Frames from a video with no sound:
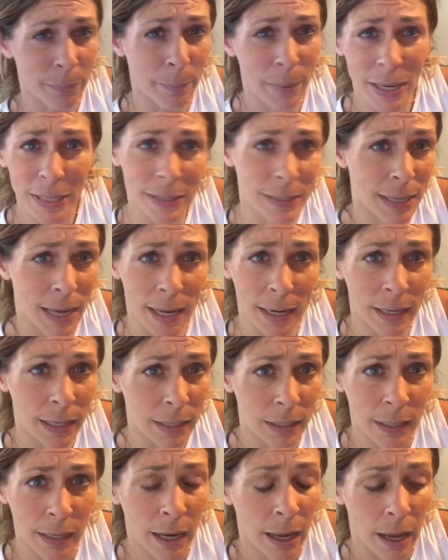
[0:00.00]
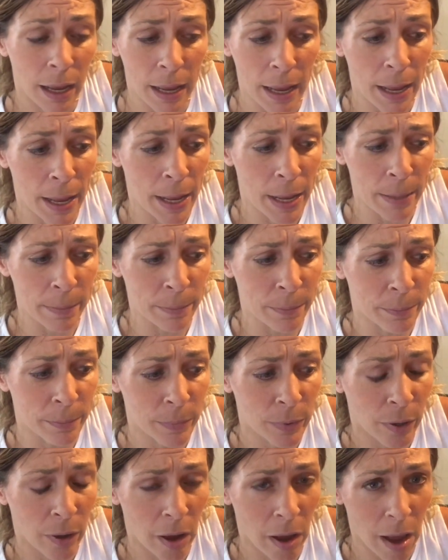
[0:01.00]
the best at it.
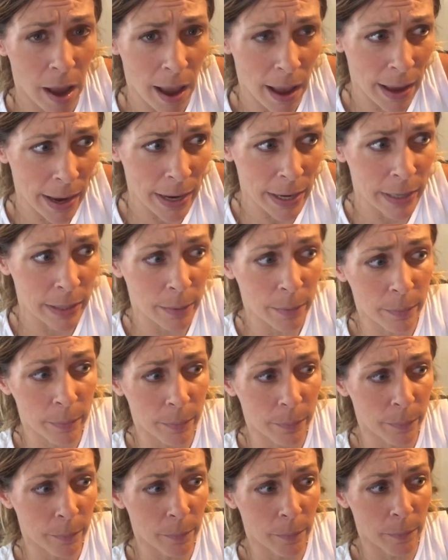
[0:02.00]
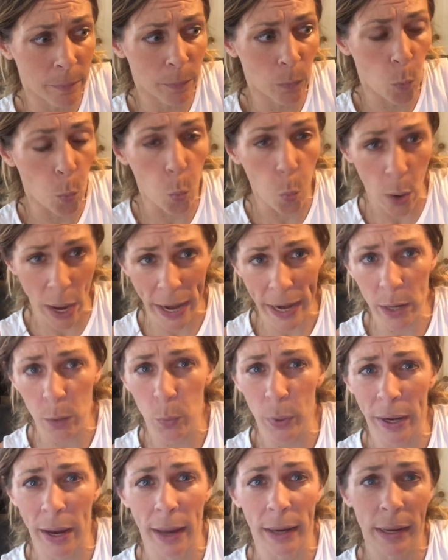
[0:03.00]
I weigh
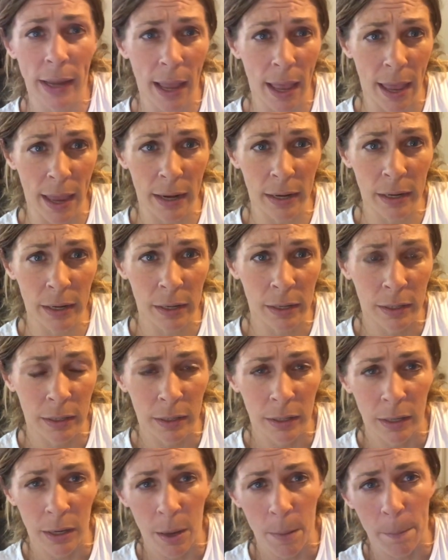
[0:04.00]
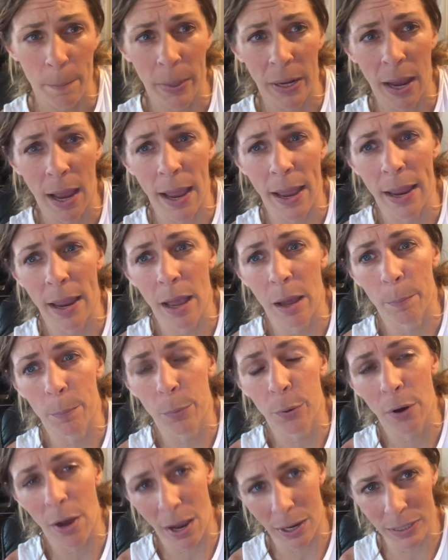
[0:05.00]
when I can, but I
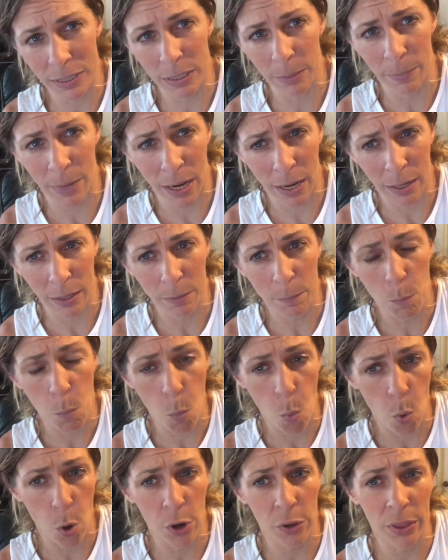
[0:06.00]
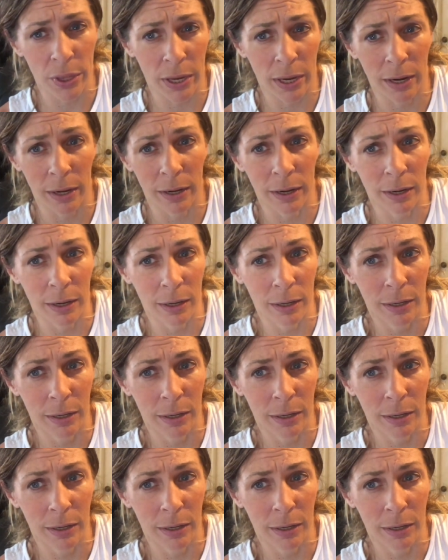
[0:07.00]
approximate more than